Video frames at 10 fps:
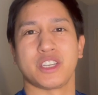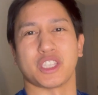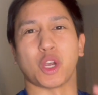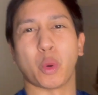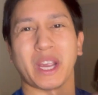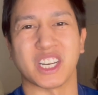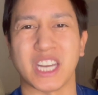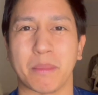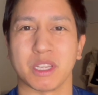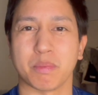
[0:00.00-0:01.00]
Just a quick
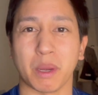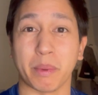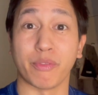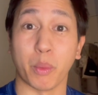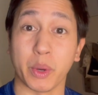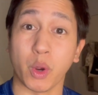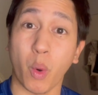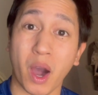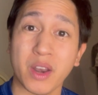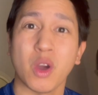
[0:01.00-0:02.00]
shameless plug before we go
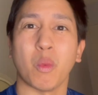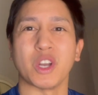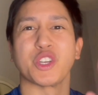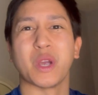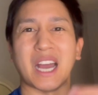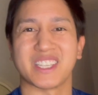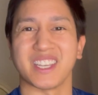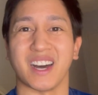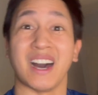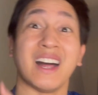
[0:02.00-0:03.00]
on. Want you guys
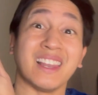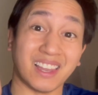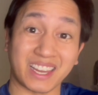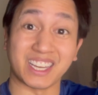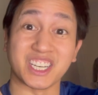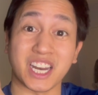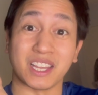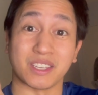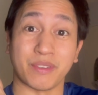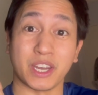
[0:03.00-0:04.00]
to like and share
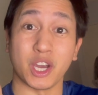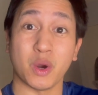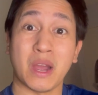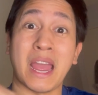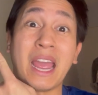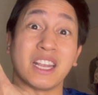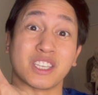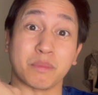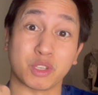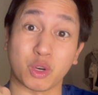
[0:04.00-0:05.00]
this video and
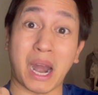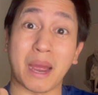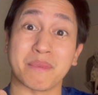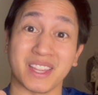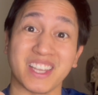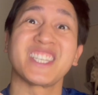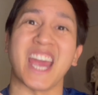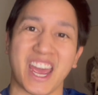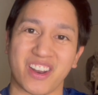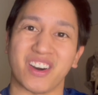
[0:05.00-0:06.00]
subscribe to the
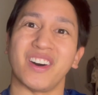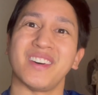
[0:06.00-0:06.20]
channel.